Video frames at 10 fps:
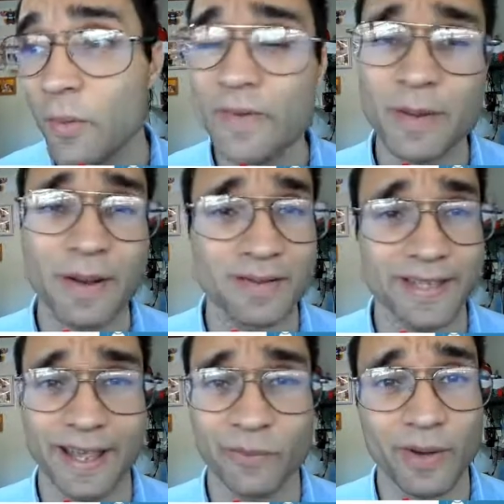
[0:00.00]
We've had
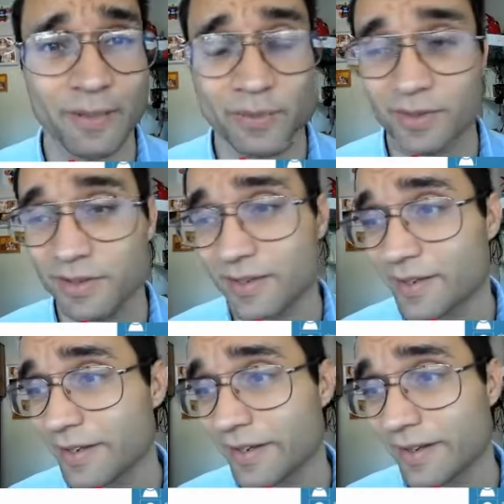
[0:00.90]
about ten whiteboards.
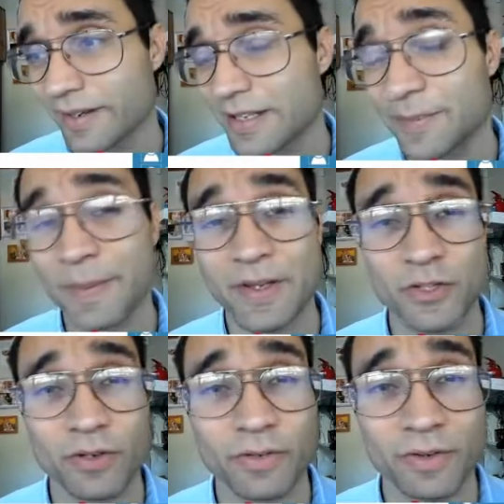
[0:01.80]
Uh, he's been my
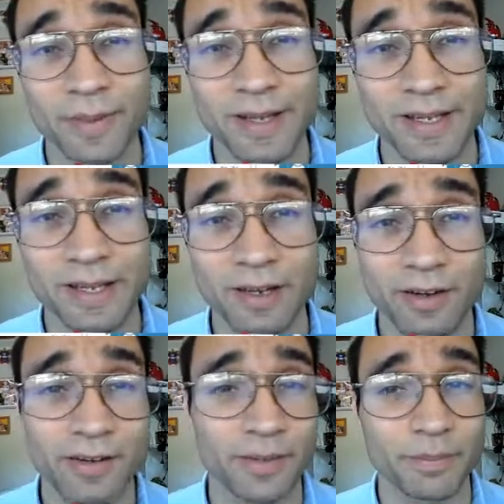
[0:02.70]
student for about a
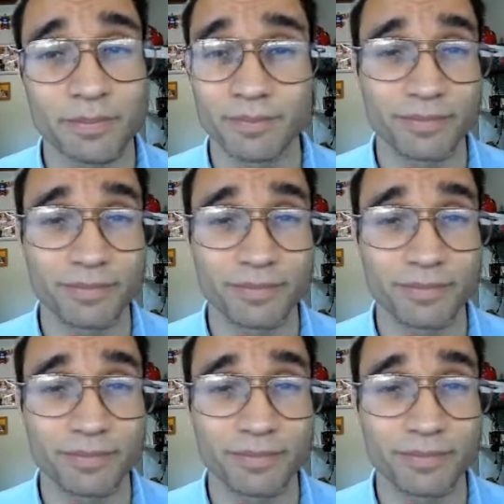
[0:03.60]
year and a,